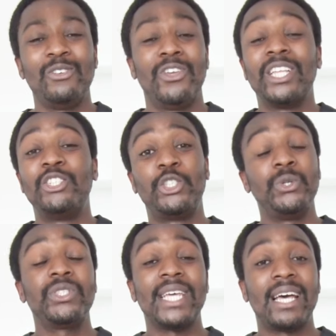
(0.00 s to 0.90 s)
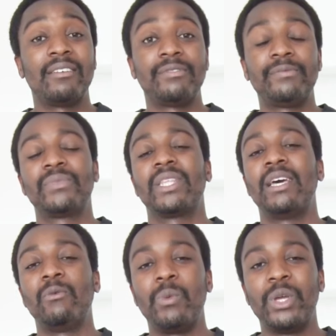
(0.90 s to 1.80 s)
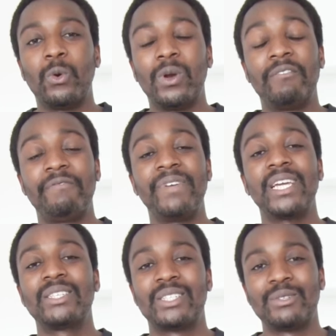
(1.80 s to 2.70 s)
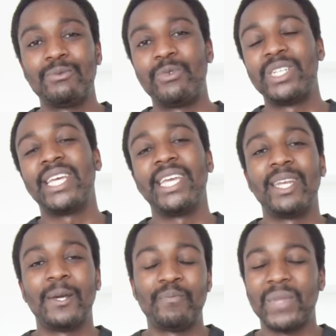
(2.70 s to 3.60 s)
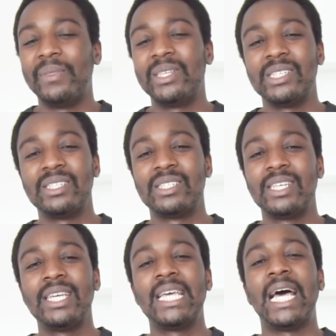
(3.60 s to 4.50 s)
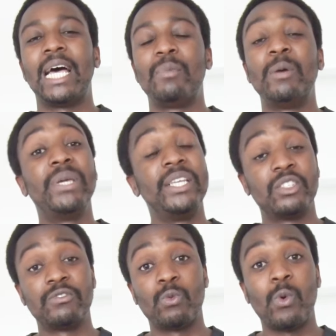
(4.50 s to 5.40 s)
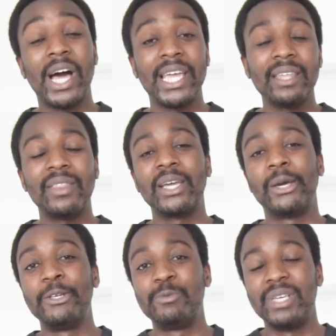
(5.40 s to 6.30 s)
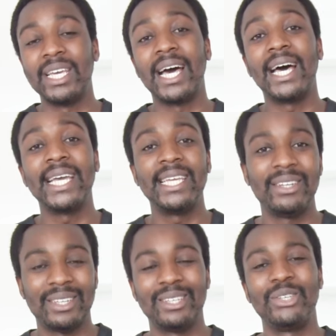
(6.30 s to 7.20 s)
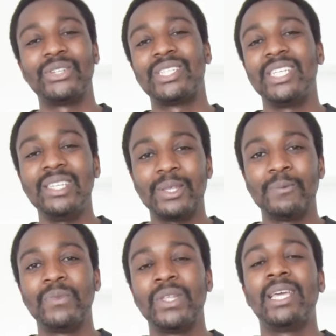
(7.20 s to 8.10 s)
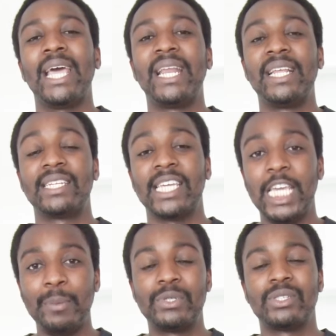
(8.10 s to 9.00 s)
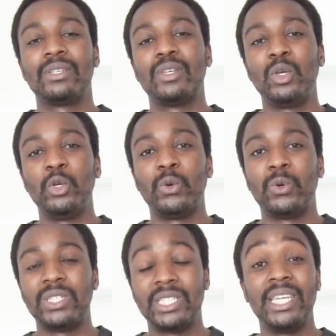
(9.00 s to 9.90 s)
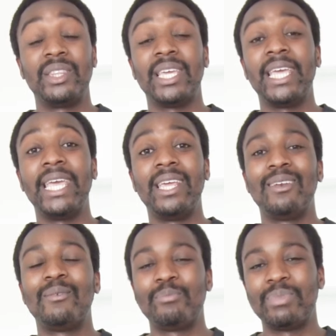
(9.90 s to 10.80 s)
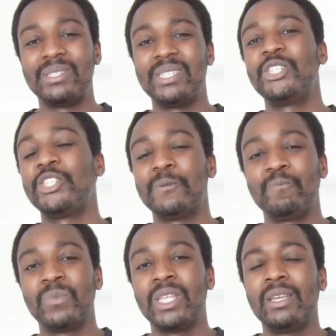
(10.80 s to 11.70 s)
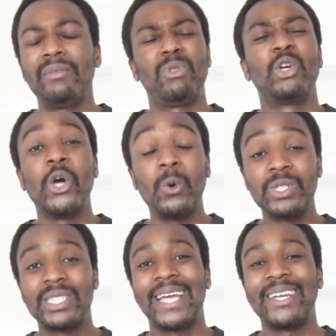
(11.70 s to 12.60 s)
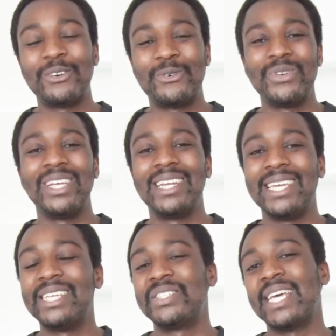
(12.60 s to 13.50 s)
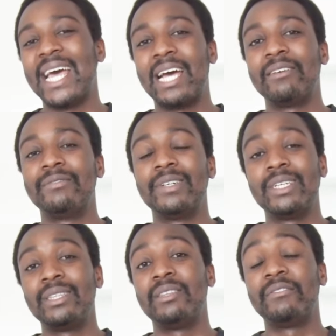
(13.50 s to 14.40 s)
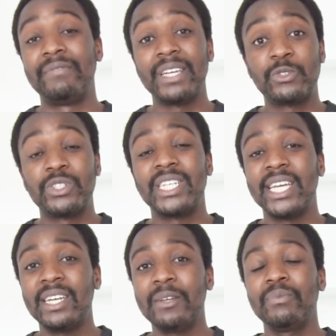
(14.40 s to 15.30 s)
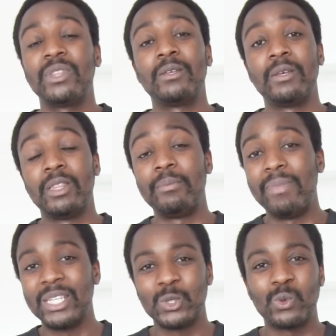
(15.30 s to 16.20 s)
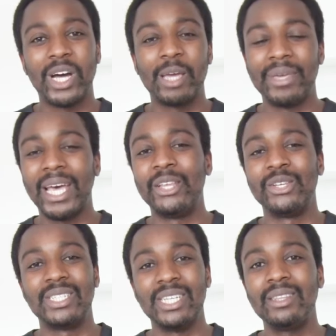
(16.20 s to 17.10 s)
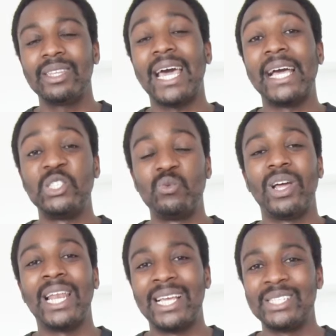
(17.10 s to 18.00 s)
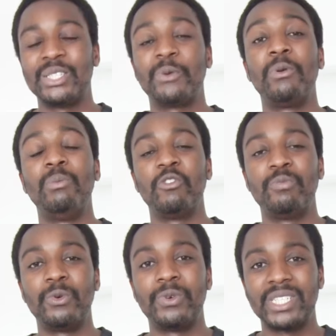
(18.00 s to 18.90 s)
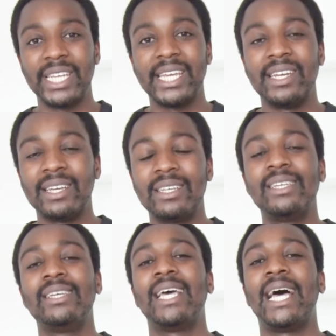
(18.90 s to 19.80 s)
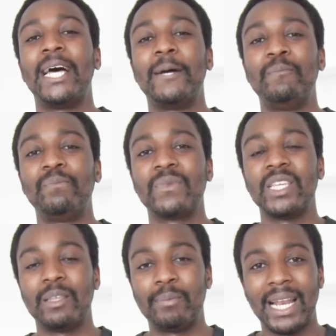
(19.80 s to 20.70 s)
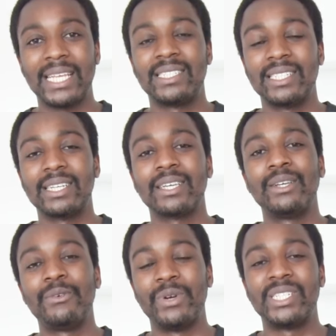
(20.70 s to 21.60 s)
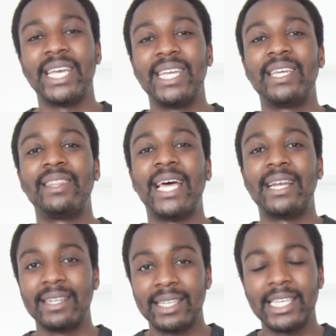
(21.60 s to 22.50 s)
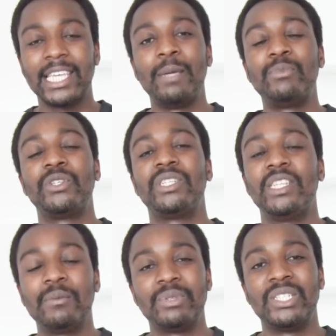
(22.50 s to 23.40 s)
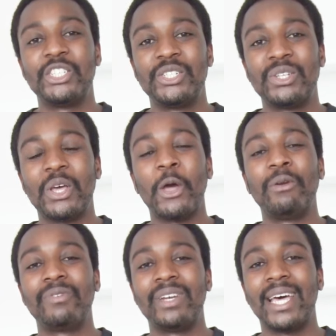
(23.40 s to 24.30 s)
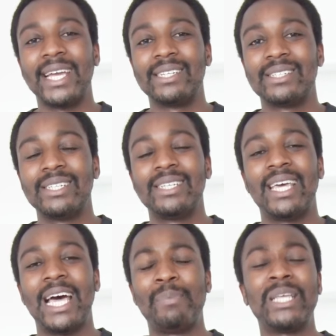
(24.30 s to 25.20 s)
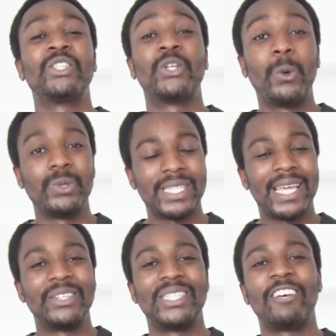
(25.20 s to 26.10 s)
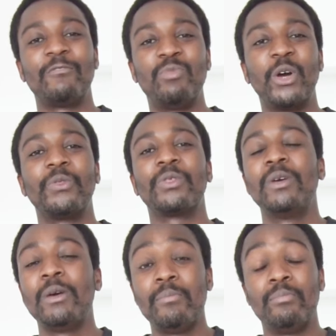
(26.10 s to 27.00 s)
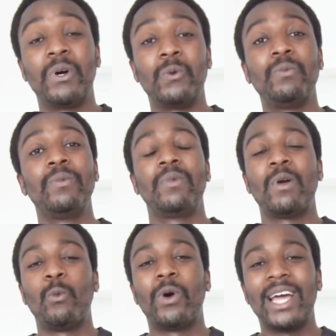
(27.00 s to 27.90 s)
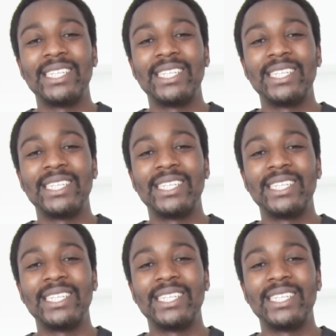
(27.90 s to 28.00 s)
You can choose to have what we call a fixed retainer, and this is a piece of wire that goes behind your teeth and it keeps your teeth in position. The gold standard really is to have the fixed retainer, the metal wire behind your teeth, as well as the removable retainer, the plastic retainer that keeps your teeth in position overnight. And that's the gold standard, to have both. But what